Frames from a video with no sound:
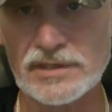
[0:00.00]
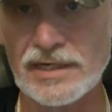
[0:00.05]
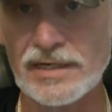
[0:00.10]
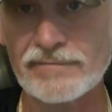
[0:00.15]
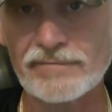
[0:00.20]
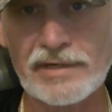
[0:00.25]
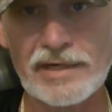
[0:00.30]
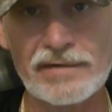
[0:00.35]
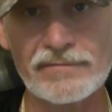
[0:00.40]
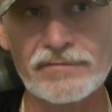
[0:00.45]

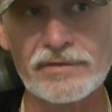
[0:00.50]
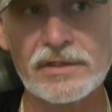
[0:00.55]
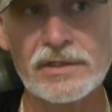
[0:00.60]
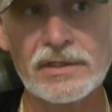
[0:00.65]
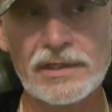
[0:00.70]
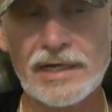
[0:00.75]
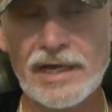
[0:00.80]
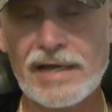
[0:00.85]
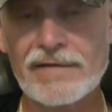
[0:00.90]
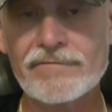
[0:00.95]
I
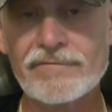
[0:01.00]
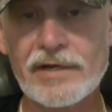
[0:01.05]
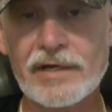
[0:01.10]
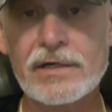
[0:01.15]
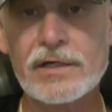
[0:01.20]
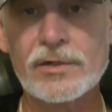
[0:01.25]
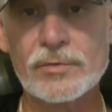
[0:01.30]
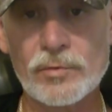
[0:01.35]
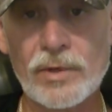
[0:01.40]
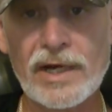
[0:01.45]

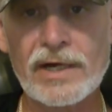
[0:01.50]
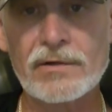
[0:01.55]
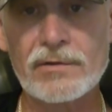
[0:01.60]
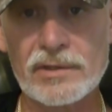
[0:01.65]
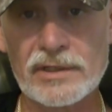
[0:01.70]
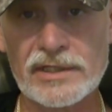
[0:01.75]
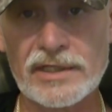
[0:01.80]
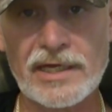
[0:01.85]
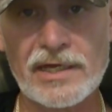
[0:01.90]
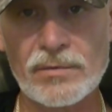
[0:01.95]
very
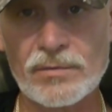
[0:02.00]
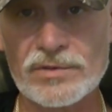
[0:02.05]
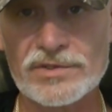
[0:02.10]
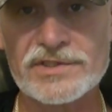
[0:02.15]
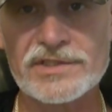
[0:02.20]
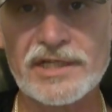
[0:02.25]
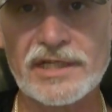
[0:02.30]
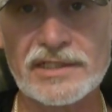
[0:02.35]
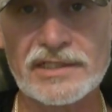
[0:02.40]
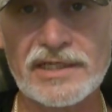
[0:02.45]
rarely, I don't want
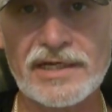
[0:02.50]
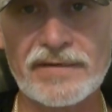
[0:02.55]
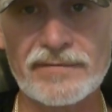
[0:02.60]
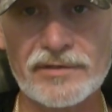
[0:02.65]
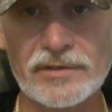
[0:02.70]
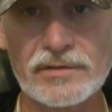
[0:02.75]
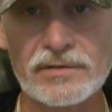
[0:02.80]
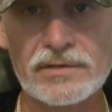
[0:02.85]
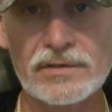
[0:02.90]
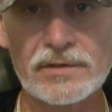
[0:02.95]
to say
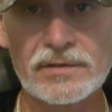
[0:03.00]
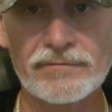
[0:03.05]
never,